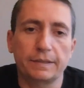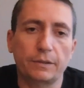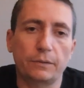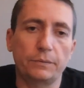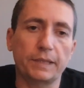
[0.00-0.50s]

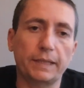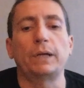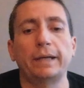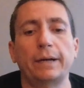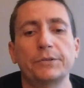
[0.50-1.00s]
So it's
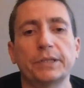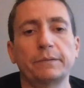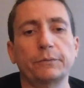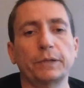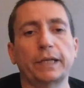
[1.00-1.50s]
like, I was
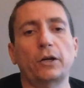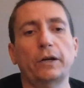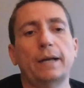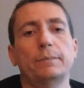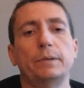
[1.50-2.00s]
looking for like our
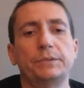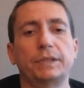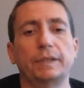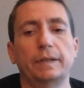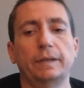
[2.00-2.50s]
album
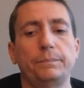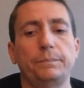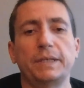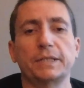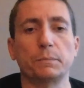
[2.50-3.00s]
to
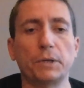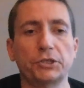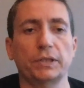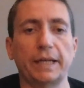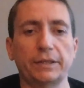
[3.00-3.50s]
be as
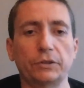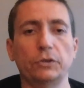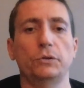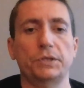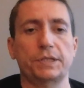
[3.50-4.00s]
much like
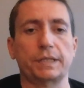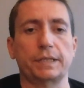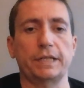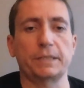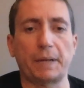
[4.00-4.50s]
those
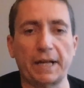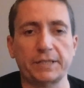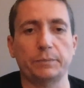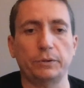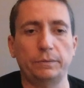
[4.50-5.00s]
as
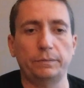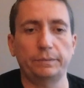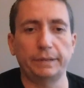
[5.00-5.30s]
possible.